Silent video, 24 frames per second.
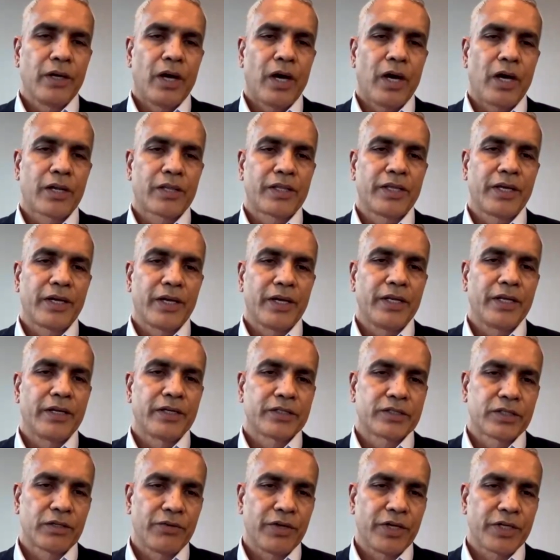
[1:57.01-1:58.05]
are there any
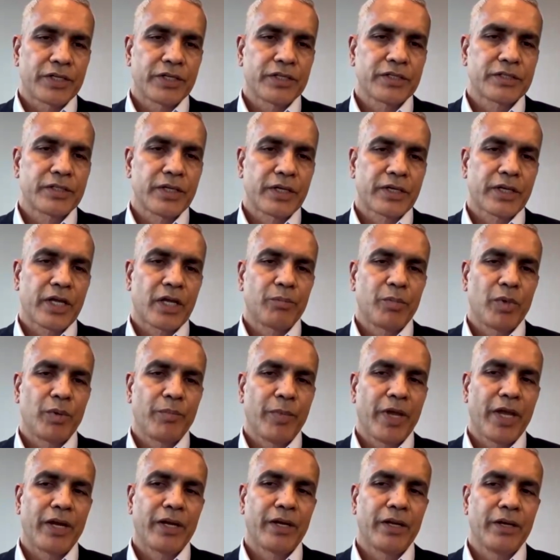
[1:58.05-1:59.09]
reservations that can be
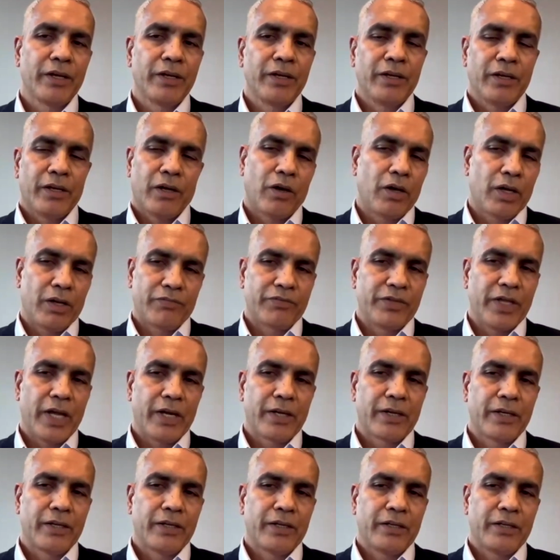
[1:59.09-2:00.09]
made, all of that.